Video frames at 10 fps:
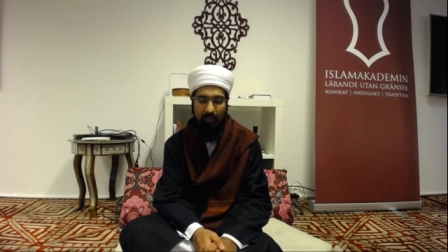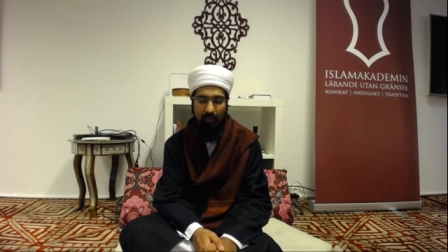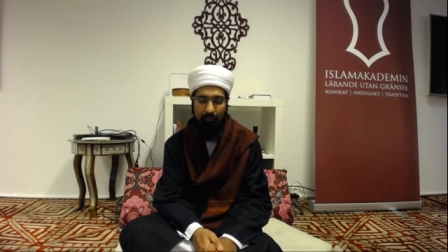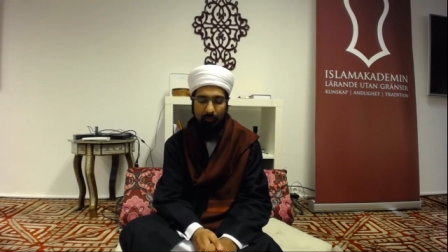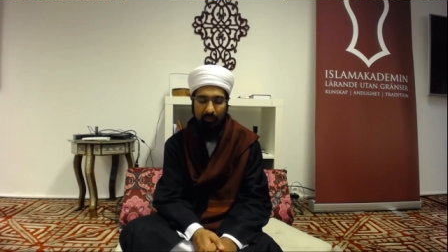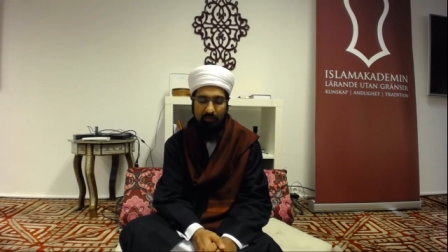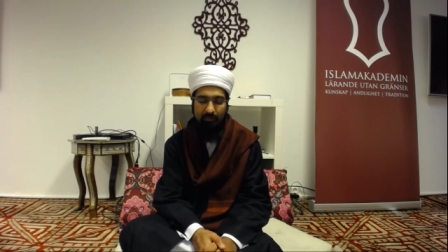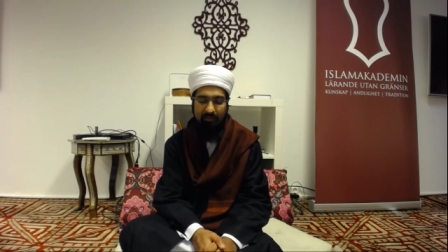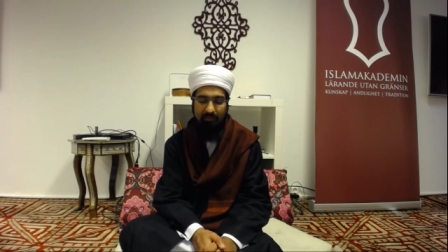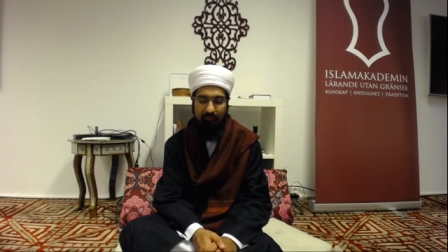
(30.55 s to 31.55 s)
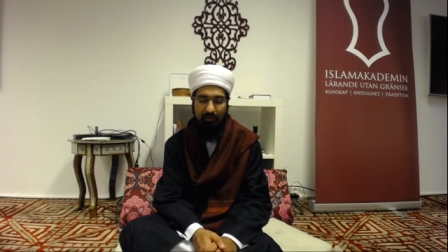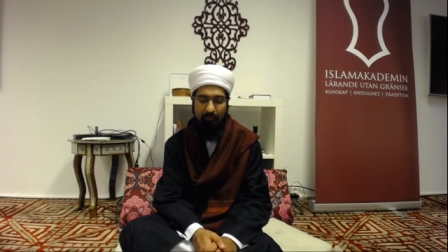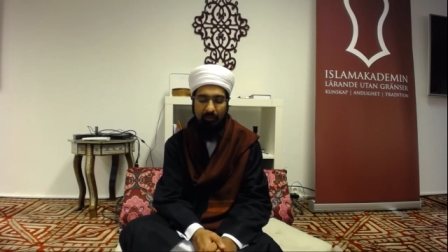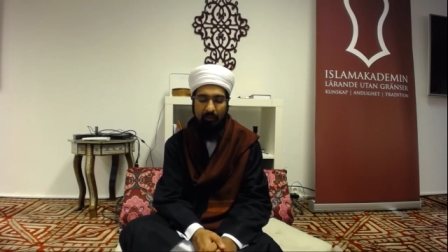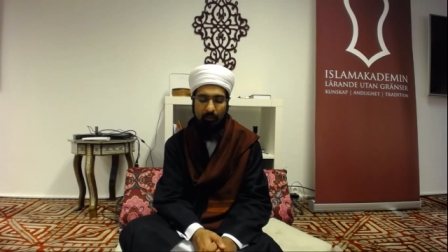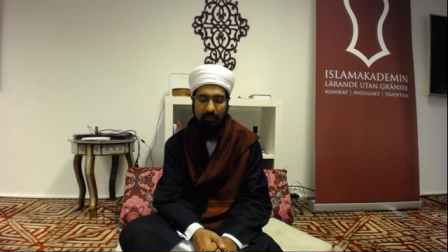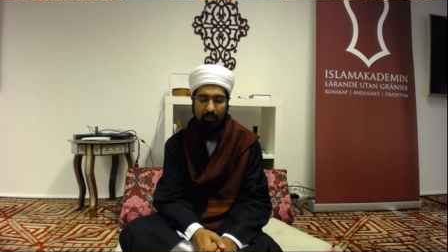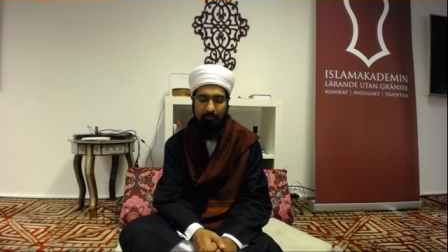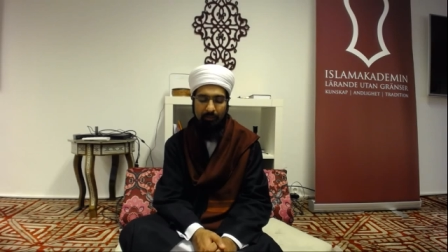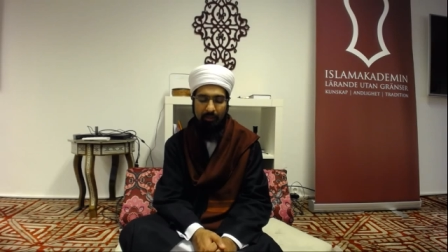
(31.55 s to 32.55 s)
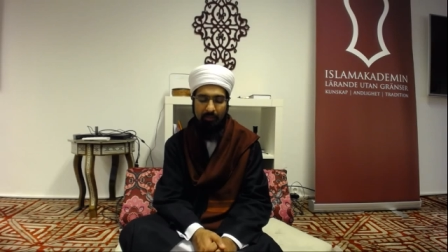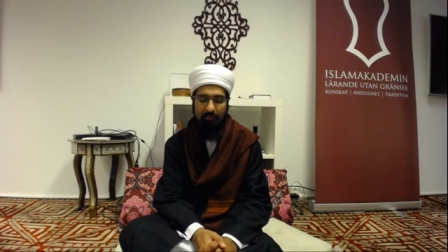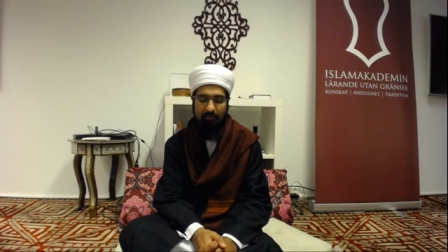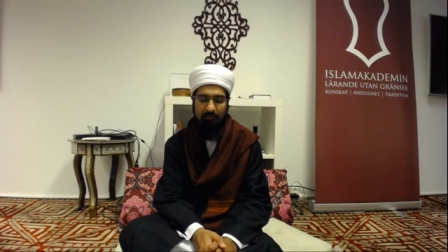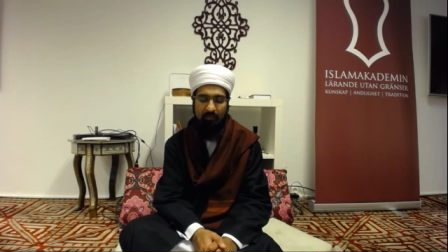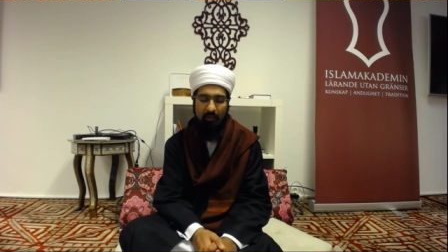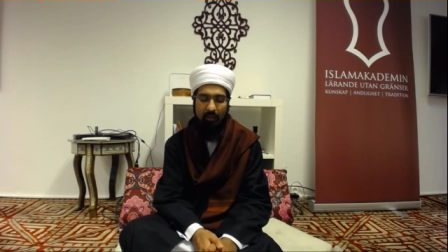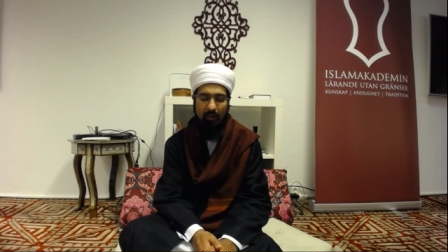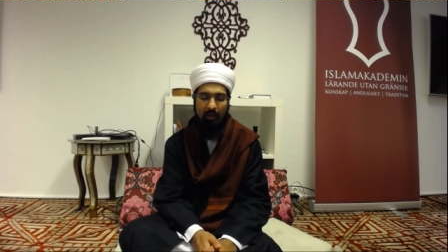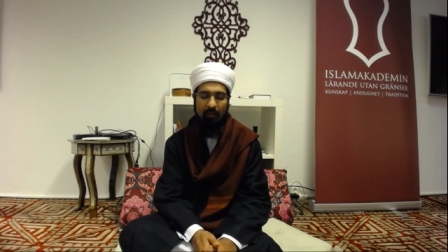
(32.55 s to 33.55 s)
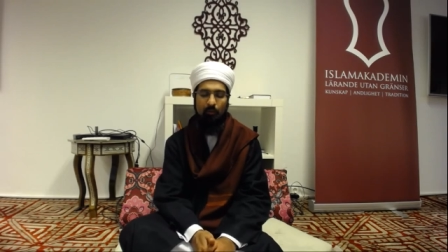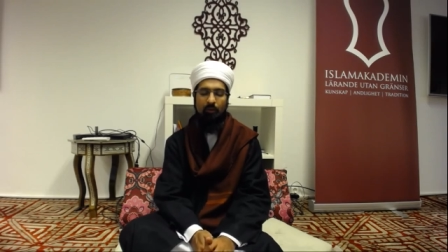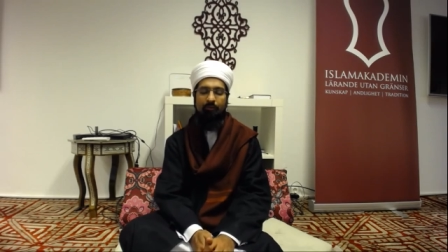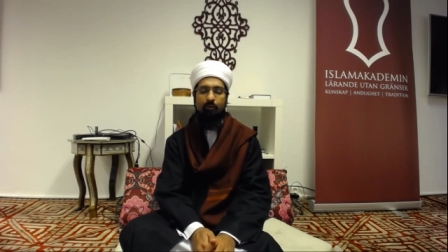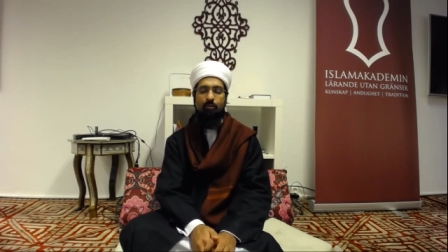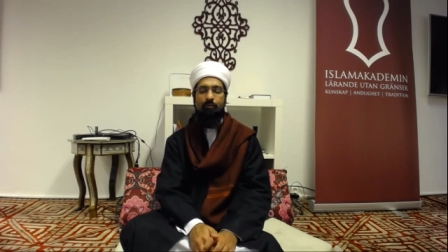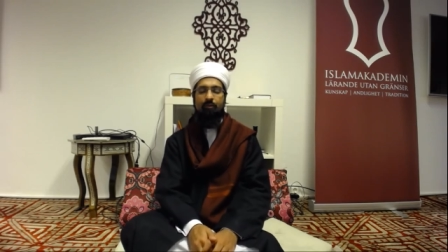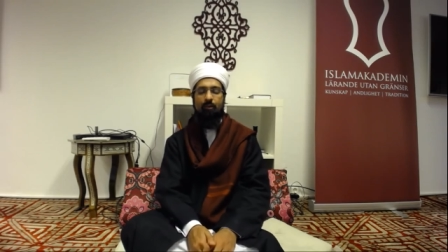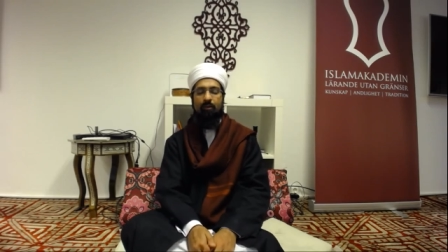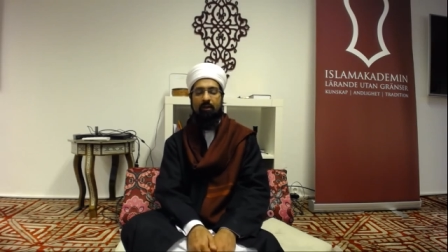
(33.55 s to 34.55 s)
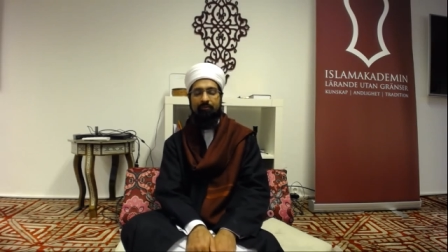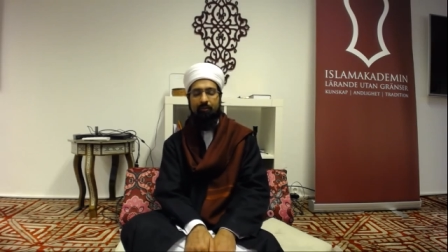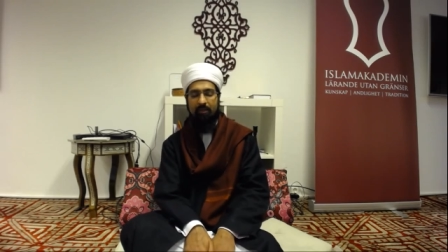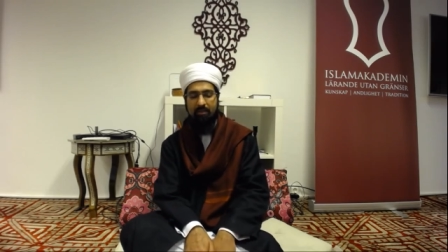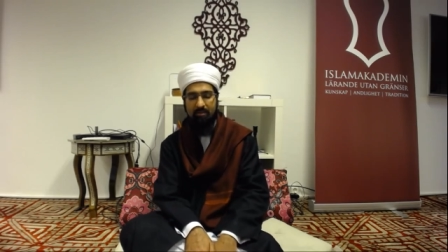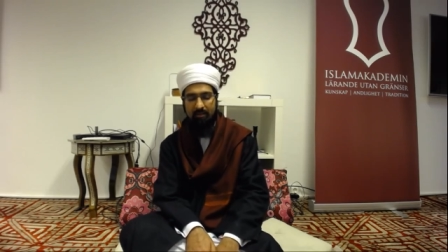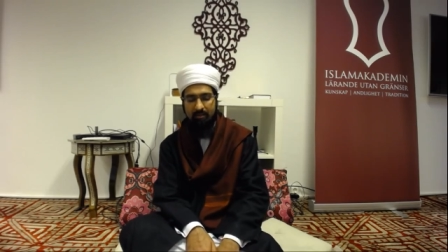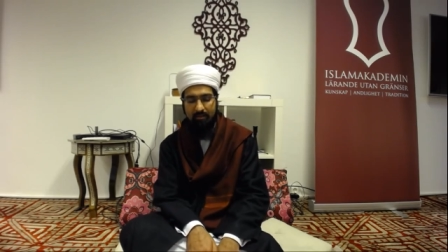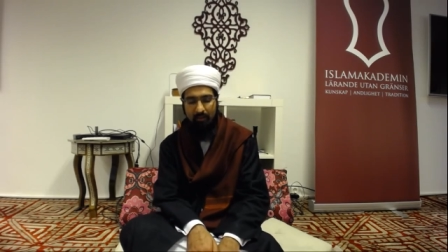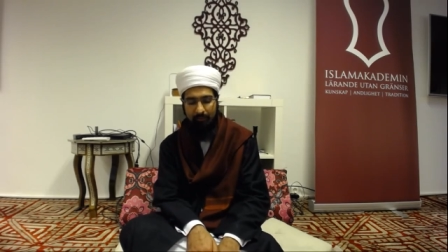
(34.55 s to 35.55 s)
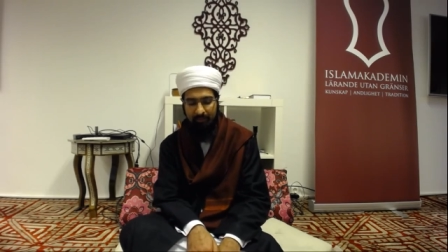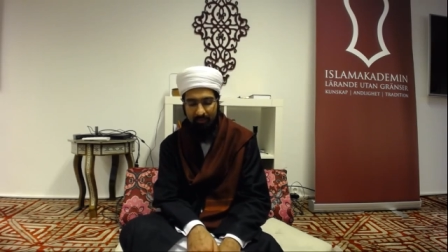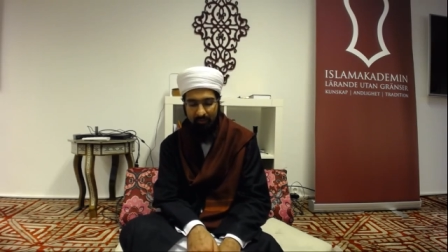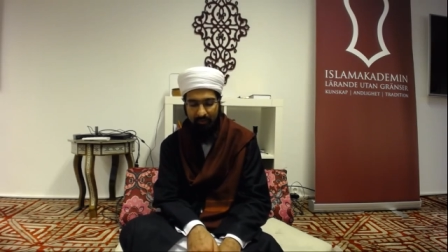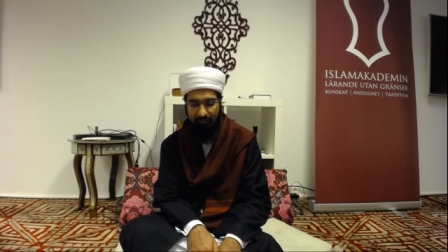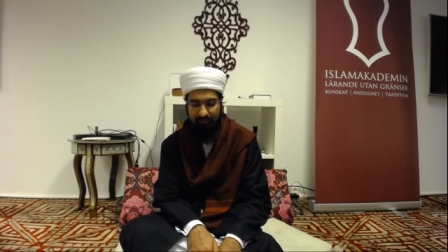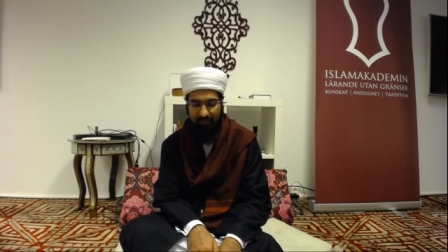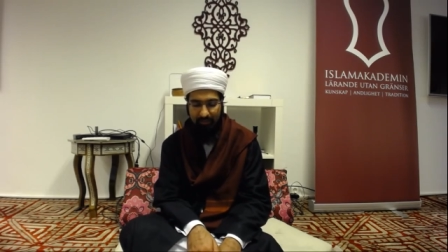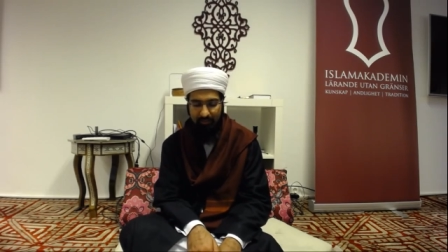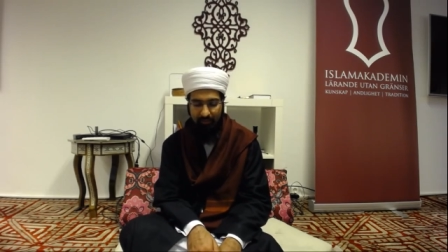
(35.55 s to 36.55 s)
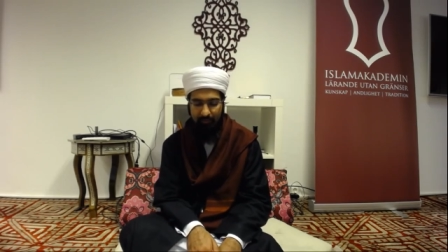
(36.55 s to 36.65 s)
upon His blessed family, loyal companions, and all of those who followed after with excellence up until the day of standing.